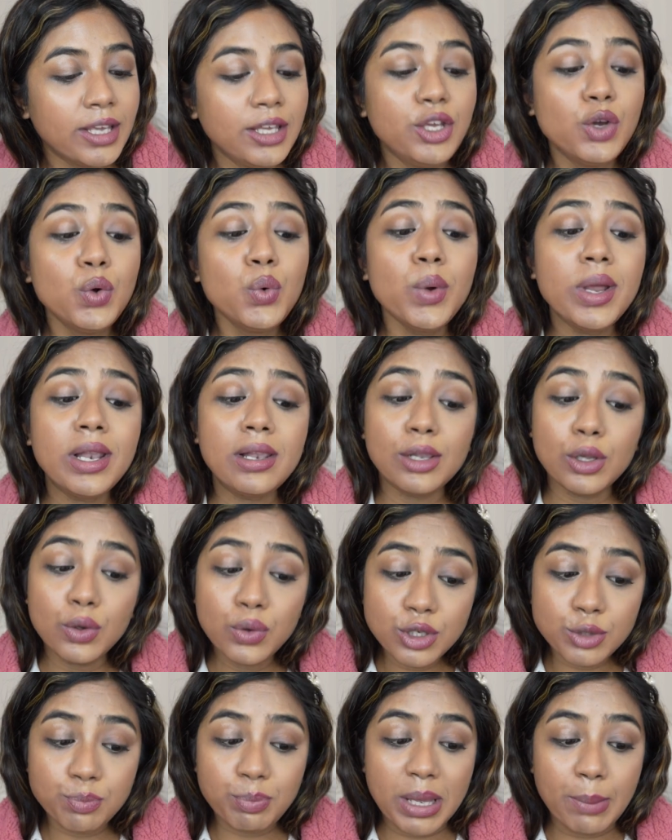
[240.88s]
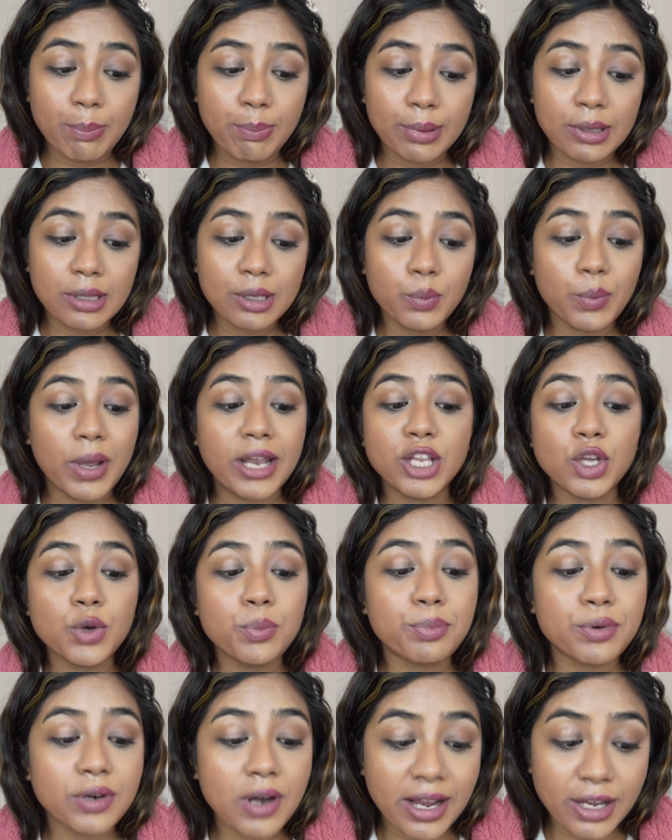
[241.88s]
you will lose people when
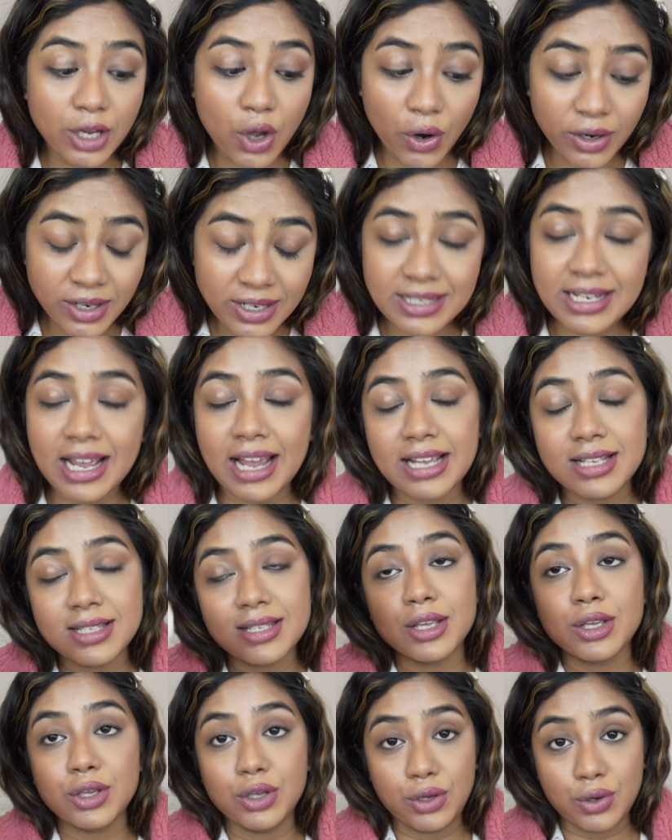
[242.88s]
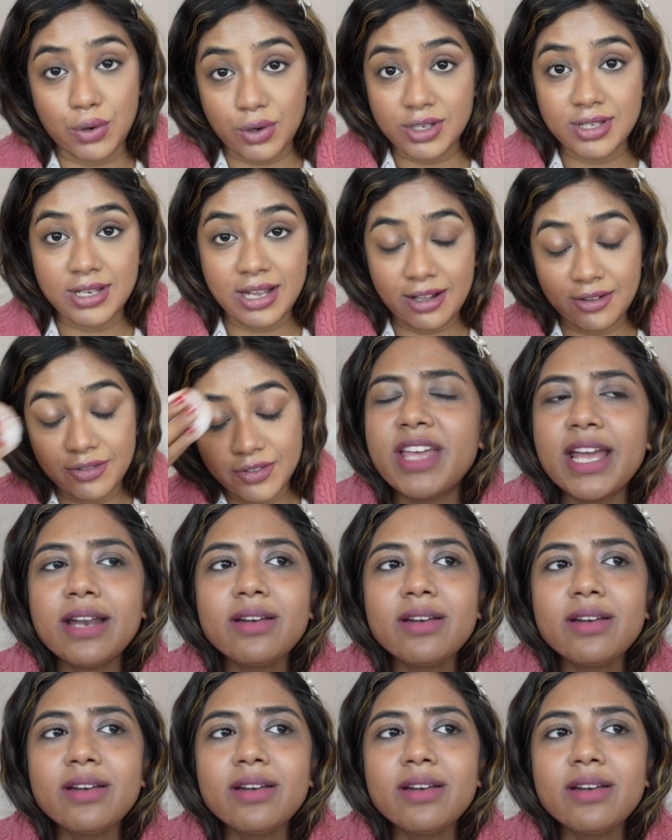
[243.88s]
you prioritize yourself.